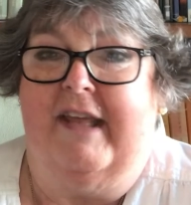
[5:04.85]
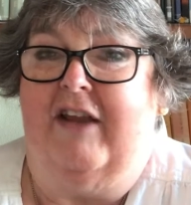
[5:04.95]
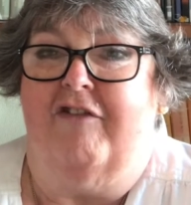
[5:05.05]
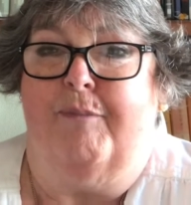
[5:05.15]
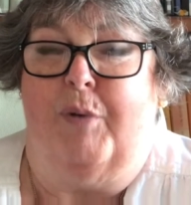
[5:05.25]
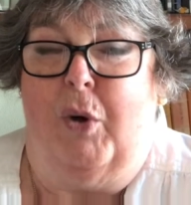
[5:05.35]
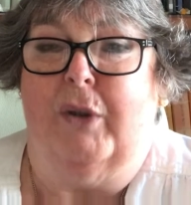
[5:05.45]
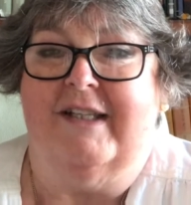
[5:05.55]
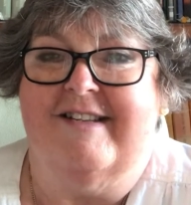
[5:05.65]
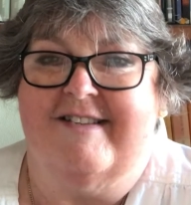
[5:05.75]
Think of
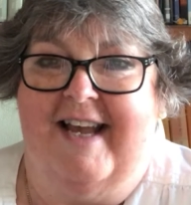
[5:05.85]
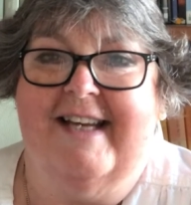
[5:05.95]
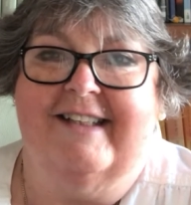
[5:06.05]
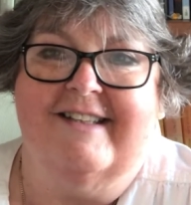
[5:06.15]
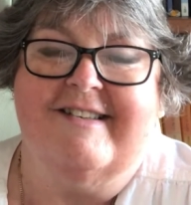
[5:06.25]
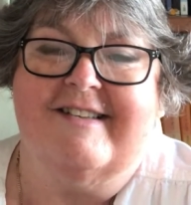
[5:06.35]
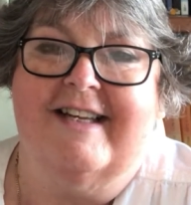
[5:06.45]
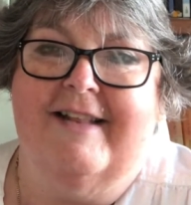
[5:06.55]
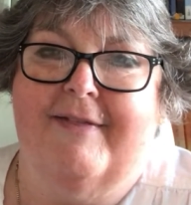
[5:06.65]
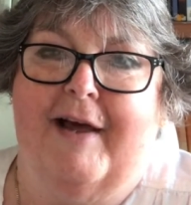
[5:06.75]
Paul and Silas
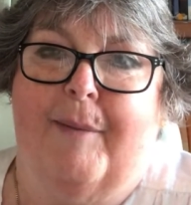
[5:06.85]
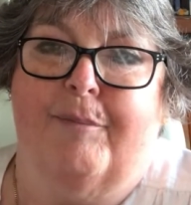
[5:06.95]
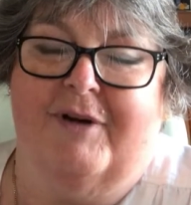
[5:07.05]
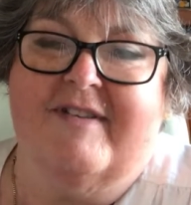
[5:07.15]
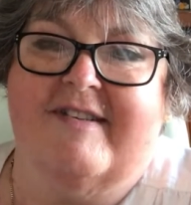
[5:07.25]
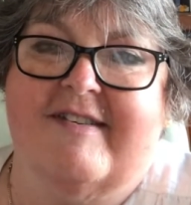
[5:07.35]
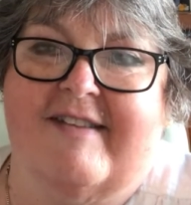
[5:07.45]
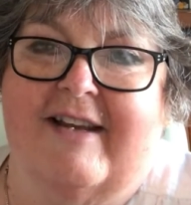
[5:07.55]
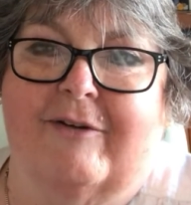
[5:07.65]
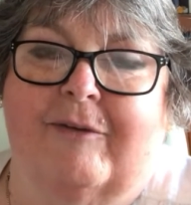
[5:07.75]
in that prison
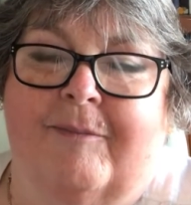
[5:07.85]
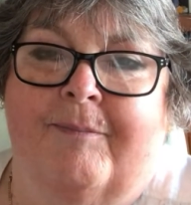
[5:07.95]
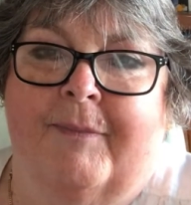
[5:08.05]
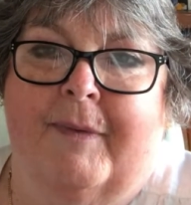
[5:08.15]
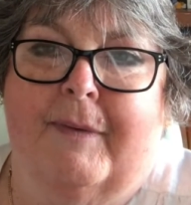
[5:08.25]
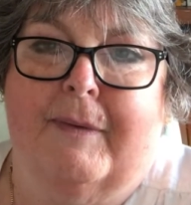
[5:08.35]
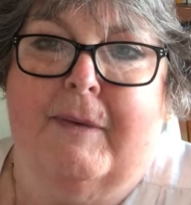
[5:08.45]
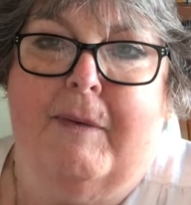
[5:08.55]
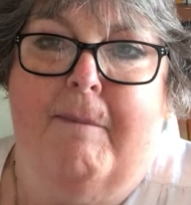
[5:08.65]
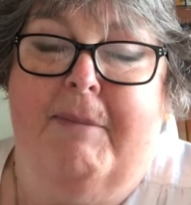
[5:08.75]
cell,
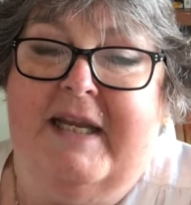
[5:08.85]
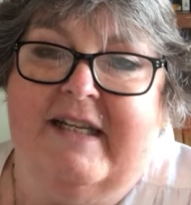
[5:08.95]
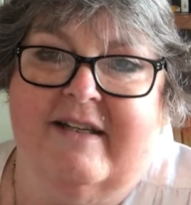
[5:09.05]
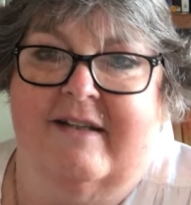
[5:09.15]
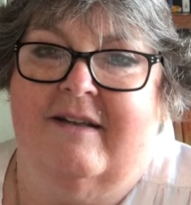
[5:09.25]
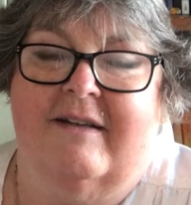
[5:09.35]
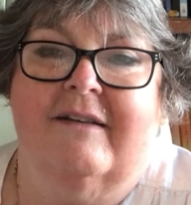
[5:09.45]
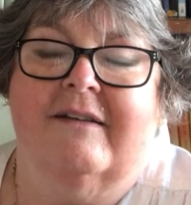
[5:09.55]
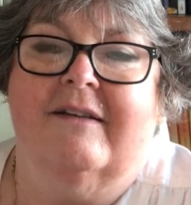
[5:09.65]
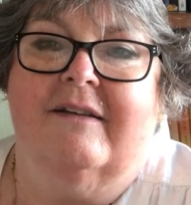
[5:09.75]
beaten,
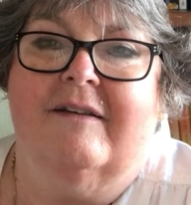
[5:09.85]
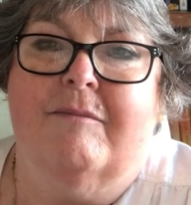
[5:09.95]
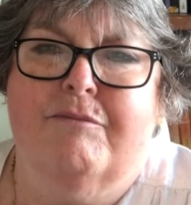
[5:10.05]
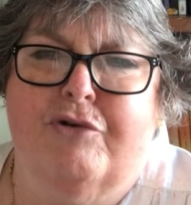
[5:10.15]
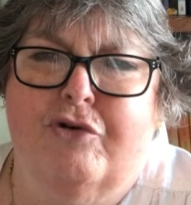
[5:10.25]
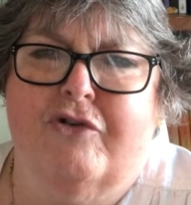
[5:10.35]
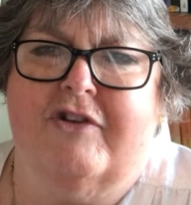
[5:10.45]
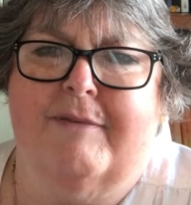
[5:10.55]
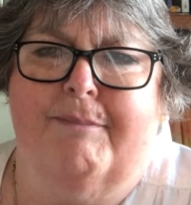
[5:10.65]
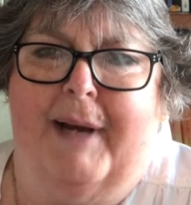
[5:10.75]

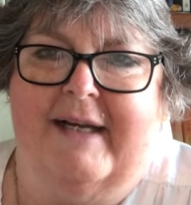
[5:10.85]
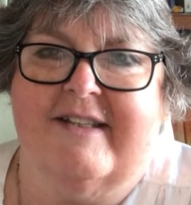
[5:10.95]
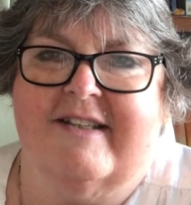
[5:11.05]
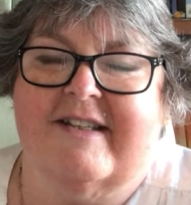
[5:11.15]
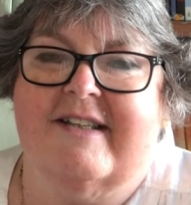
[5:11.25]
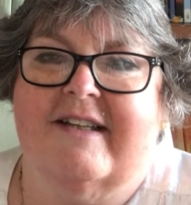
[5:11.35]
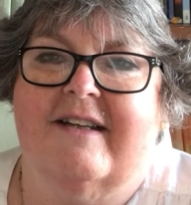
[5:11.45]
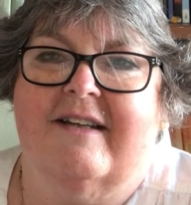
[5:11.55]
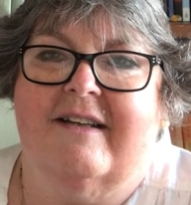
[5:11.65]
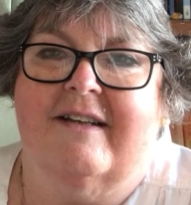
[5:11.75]
bruised and battered,
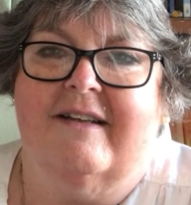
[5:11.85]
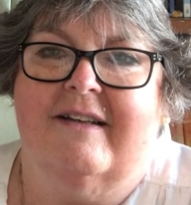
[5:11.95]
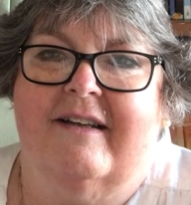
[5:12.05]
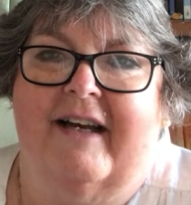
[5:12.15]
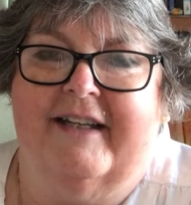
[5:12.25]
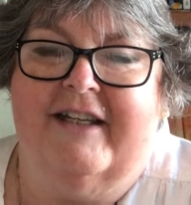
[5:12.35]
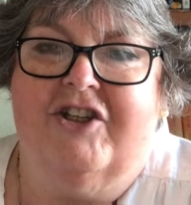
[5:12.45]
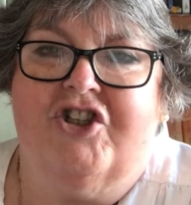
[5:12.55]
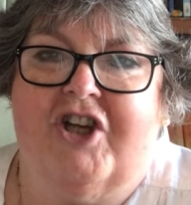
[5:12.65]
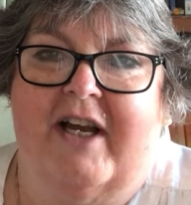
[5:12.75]
and
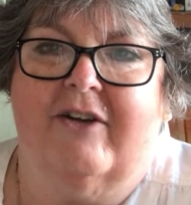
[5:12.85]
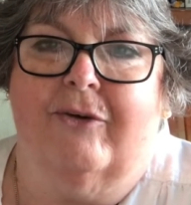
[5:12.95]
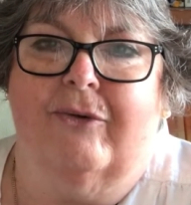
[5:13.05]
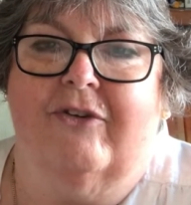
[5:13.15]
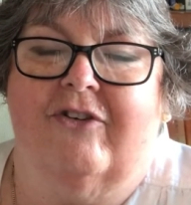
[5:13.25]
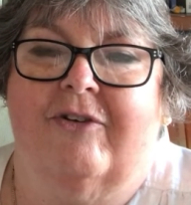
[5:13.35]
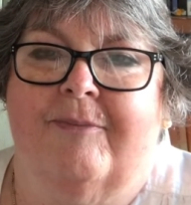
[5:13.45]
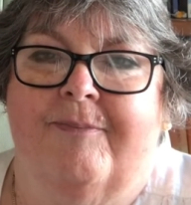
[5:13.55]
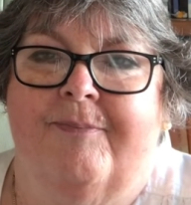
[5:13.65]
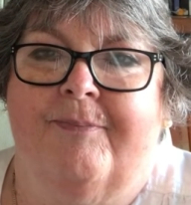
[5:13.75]
in shackles.
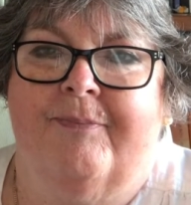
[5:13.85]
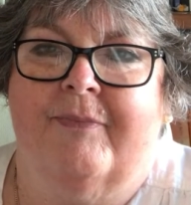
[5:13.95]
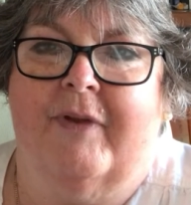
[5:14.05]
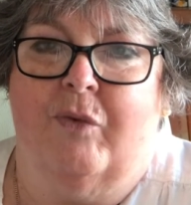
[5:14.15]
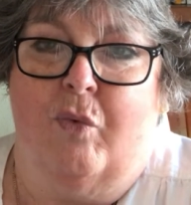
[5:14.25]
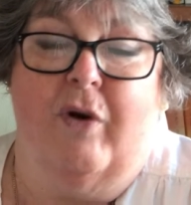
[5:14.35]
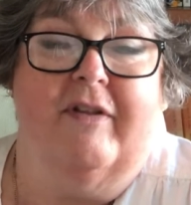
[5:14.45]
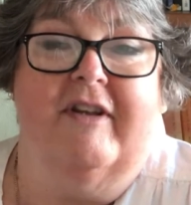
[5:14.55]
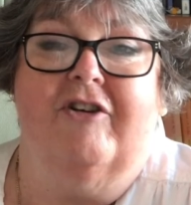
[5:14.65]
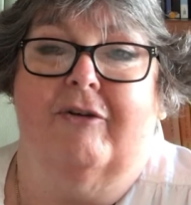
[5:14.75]
And what
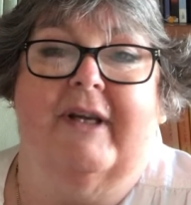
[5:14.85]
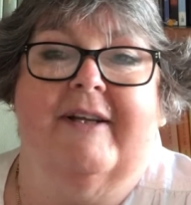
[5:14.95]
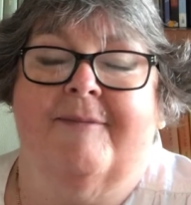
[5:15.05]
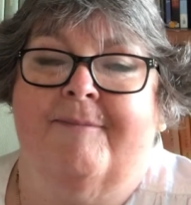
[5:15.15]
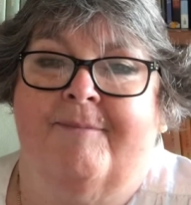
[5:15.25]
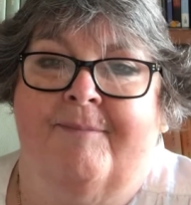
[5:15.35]
are they doing?